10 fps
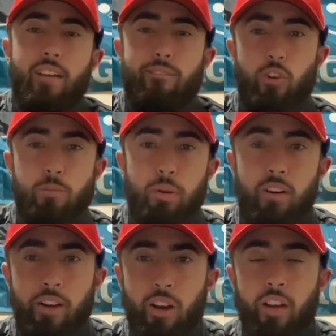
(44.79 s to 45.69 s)
first
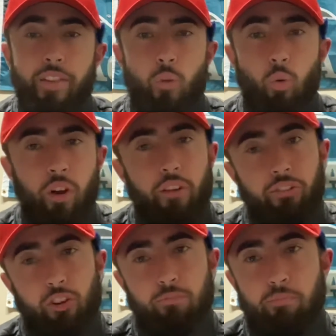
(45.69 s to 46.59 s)
period, and then one the
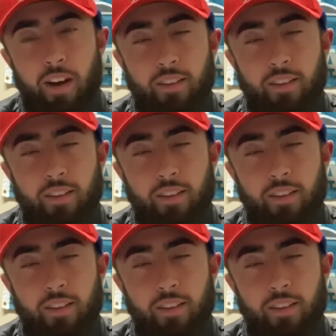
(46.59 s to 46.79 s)
first minute